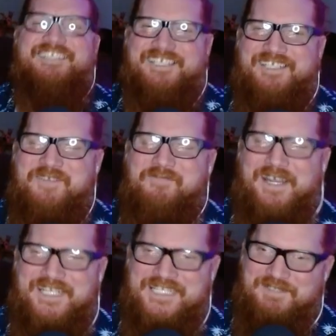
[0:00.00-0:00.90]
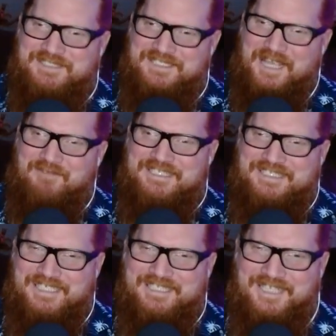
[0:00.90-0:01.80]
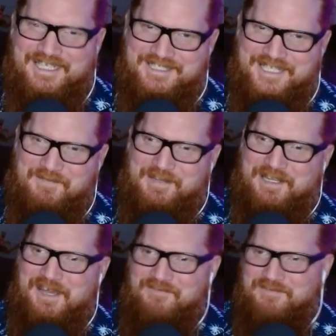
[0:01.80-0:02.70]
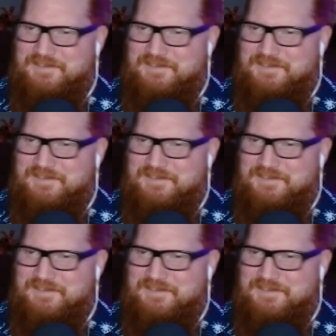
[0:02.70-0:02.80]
Like, you might as well just have stink lines coming off of